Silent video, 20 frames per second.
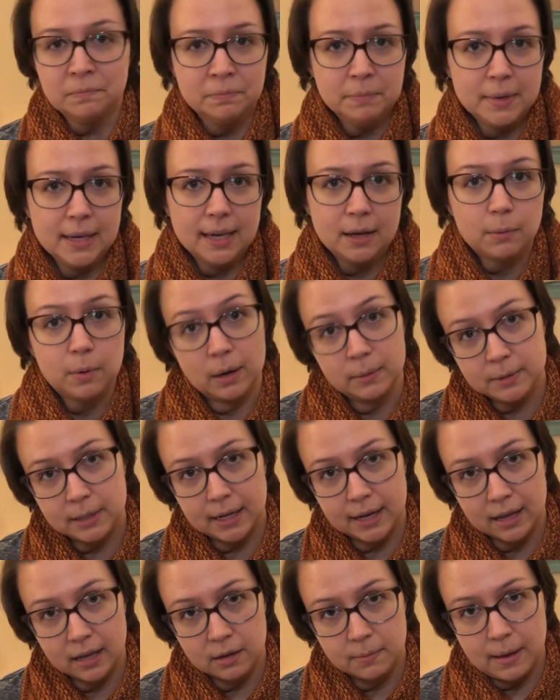me and what I'm
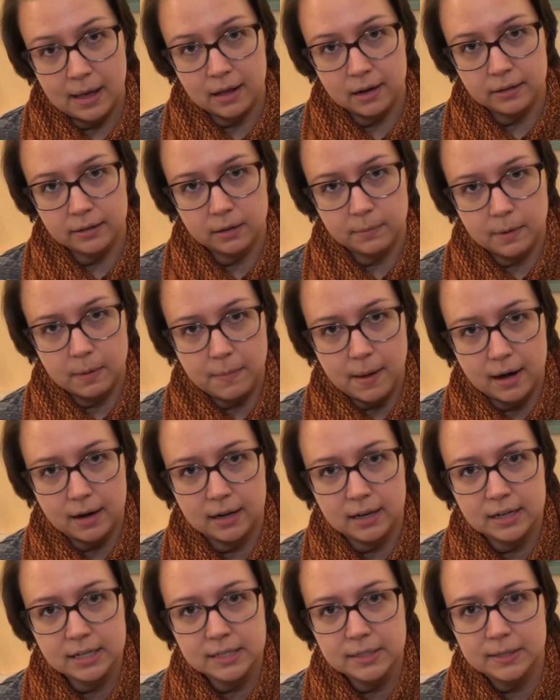talking about a little bit better,